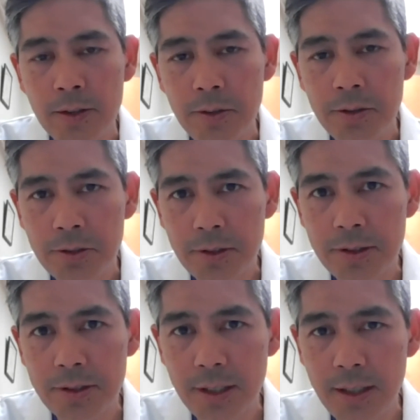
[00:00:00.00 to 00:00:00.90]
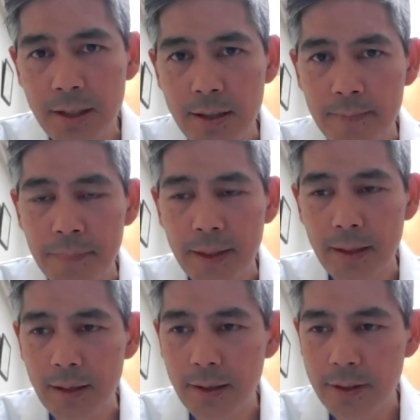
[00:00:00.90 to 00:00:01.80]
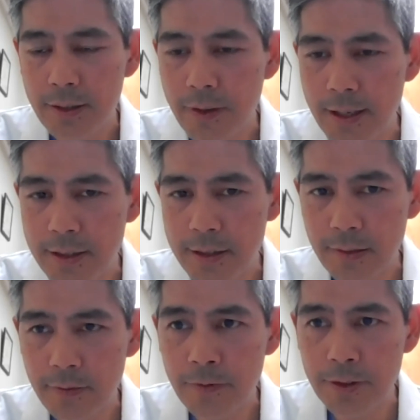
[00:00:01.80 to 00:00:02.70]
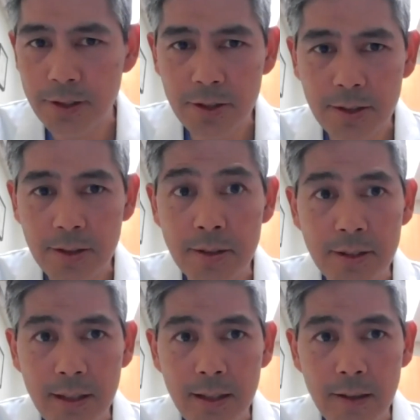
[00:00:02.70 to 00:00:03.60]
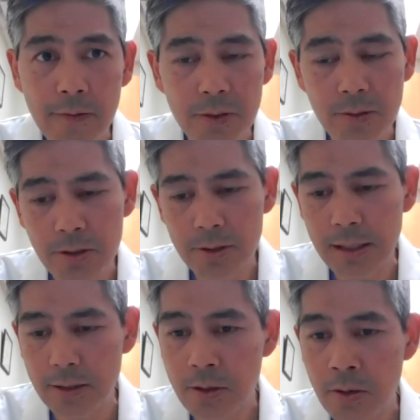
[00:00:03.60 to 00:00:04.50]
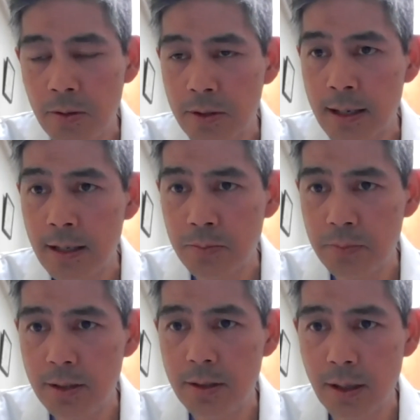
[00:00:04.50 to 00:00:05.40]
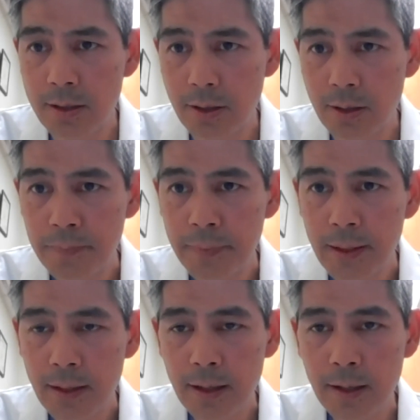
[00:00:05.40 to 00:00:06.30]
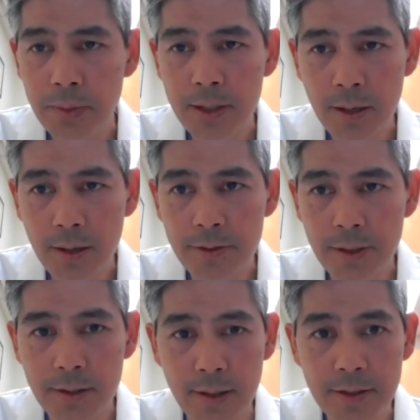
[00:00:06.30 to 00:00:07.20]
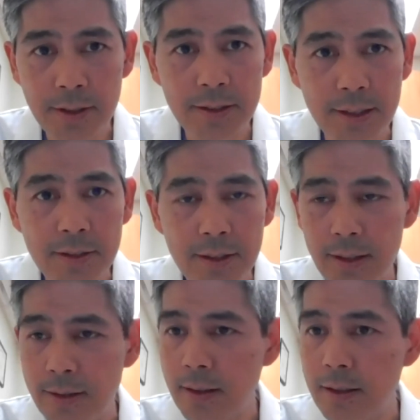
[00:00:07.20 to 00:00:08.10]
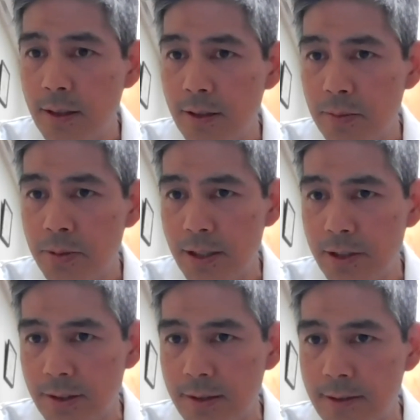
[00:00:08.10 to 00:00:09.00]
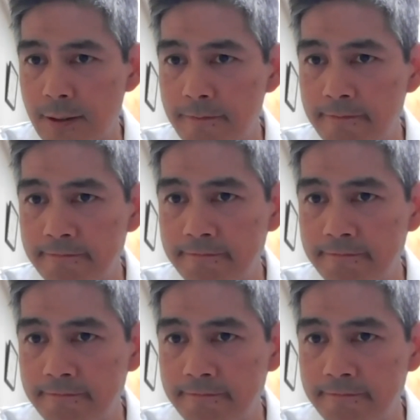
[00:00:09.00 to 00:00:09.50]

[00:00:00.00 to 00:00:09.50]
you should seek uh, the advice of a physician to see if you should get your colonoscopy younger uh, because it does exist in younger patients.